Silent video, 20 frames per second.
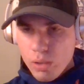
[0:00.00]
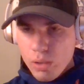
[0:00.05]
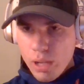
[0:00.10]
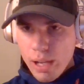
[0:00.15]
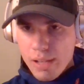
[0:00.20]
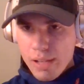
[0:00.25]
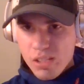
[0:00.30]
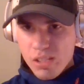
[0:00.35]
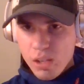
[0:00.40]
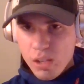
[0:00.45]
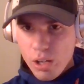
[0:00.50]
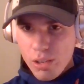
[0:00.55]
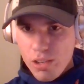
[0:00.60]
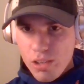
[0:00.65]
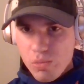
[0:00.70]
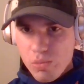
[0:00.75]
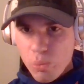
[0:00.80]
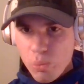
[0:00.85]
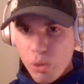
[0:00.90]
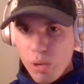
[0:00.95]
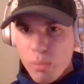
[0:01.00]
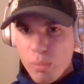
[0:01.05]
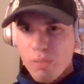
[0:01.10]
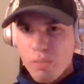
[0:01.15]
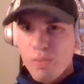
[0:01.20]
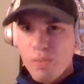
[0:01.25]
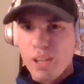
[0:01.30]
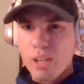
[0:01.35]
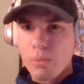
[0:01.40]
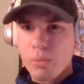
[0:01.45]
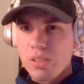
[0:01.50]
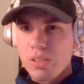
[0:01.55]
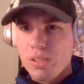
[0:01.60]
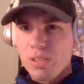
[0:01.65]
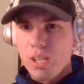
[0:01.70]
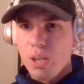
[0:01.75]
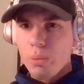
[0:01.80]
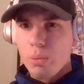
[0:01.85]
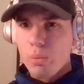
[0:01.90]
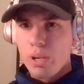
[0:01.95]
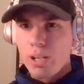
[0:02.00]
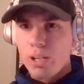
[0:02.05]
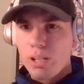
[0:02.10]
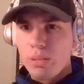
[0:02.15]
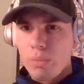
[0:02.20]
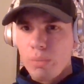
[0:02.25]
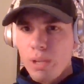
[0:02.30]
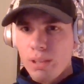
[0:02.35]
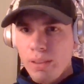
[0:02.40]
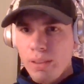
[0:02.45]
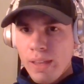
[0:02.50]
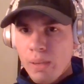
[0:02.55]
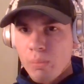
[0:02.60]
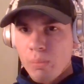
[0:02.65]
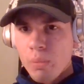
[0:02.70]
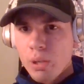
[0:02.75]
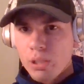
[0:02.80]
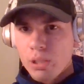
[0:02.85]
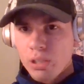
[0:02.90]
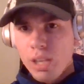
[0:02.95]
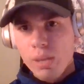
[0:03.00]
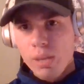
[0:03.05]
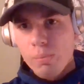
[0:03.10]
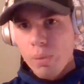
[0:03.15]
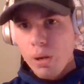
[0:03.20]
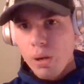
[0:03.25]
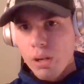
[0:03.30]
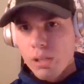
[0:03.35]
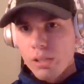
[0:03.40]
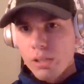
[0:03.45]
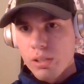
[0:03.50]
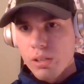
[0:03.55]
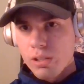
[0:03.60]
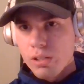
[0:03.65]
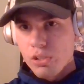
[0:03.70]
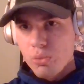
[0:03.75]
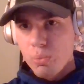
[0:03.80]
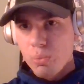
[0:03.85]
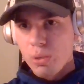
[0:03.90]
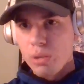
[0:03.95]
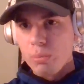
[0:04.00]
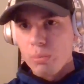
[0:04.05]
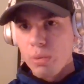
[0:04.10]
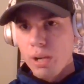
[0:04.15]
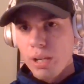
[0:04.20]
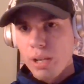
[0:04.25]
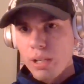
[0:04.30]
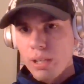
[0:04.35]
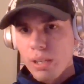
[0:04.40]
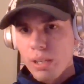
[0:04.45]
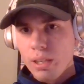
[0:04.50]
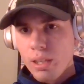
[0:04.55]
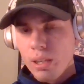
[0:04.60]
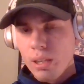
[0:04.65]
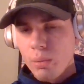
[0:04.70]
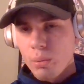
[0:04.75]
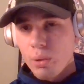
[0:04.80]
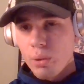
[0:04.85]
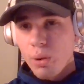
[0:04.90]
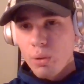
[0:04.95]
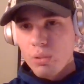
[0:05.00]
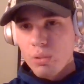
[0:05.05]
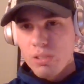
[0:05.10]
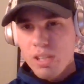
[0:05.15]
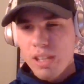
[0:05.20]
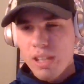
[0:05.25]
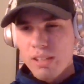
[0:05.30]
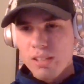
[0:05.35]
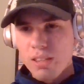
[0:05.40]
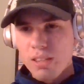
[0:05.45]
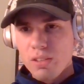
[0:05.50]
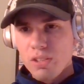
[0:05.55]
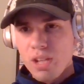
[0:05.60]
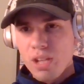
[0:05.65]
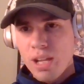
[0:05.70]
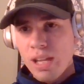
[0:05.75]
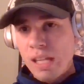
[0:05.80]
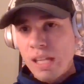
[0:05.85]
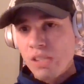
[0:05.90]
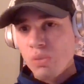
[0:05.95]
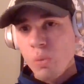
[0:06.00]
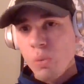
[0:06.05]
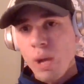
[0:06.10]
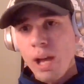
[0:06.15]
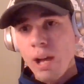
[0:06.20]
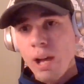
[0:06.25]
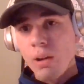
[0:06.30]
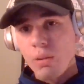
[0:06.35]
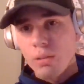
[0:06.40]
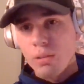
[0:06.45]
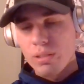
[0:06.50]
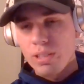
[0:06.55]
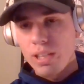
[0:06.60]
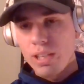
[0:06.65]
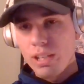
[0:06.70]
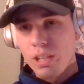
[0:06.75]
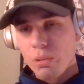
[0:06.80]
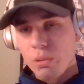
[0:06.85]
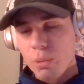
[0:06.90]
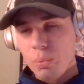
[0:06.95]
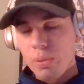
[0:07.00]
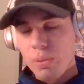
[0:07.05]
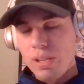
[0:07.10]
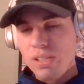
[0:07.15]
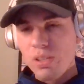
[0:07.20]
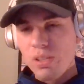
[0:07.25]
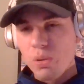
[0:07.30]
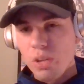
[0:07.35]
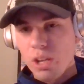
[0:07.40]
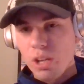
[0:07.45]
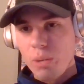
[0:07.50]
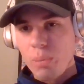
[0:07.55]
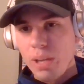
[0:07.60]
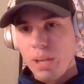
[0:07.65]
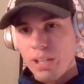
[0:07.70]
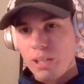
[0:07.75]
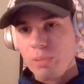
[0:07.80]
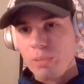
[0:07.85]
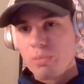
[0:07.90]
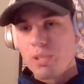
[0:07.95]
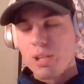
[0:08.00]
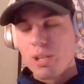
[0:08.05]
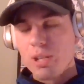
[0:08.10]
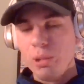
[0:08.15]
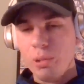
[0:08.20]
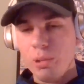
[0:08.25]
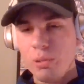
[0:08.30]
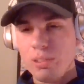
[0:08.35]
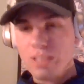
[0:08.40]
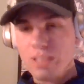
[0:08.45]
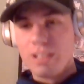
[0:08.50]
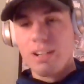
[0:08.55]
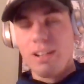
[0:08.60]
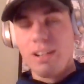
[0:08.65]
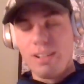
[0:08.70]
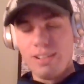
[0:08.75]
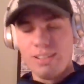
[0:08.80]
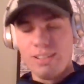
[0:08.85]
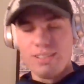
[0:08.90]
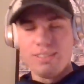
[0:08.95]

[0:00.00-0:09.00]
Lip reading: I saw this while my family celebrated my late birthday party during spring break. Golden Tate to the Giants. Wow. Can he replace Odell Beckham Jr.?